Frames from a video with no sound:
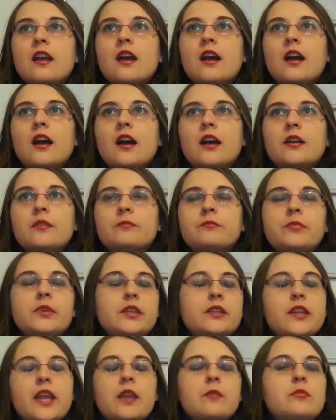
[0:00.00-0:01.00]
and
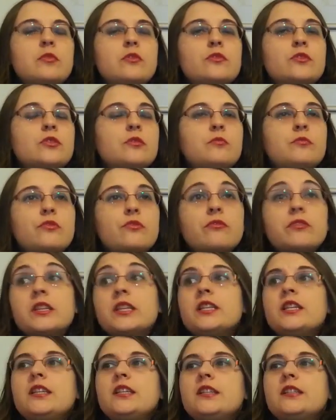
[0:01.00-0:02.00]
being able to
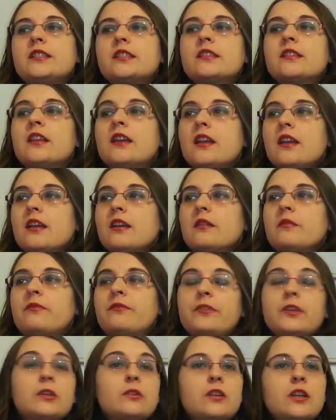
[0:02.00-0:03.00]
breathe and
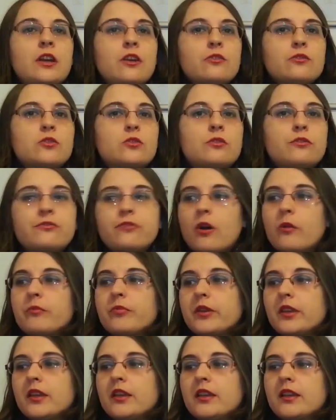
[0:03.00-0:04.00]
feel
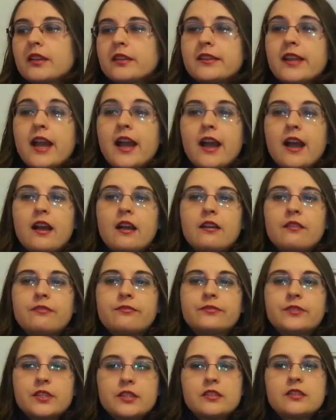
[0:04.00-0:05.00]
claustrophobic and
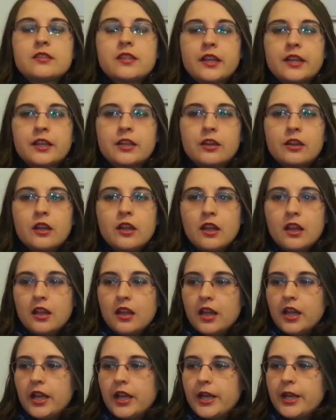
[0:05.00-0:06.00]
have this like
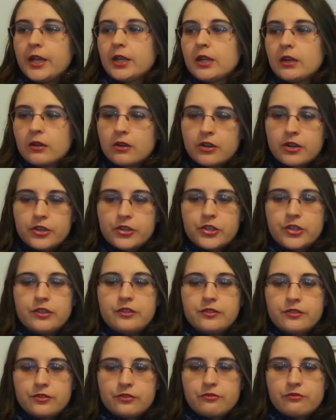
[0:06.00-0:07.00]
a
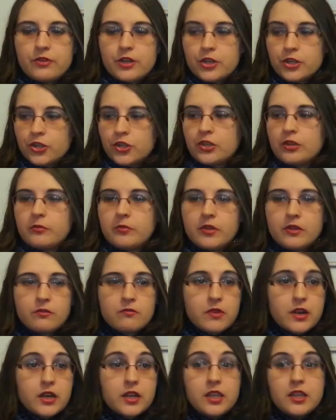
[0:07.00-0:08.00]
urgent rush to be
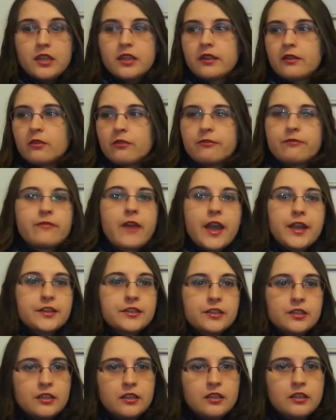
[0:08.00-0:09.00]
running or
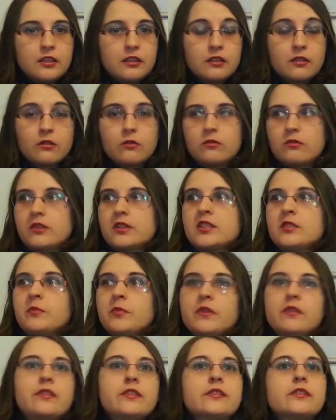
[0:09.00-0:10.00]
fighting or
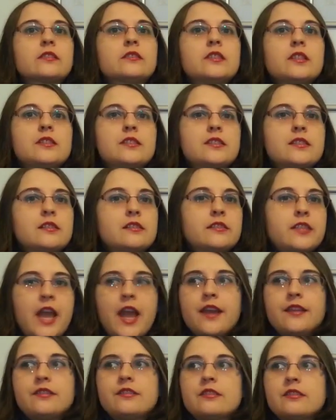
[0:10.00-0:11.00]
experiencing this
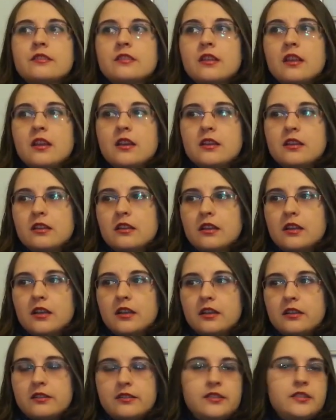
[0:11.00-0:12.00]
intense
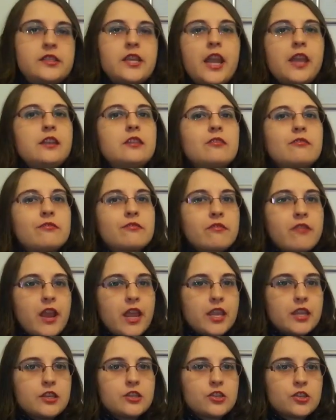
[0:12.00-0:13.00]
state of
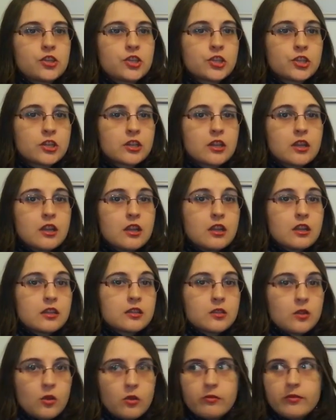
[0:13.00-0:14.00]
rage.
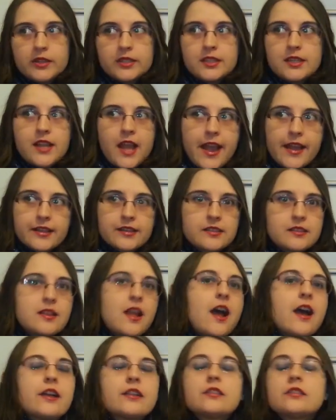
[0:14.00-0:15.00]
Nobody likes
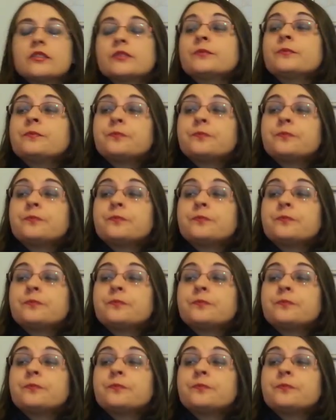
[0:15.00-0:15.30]
that.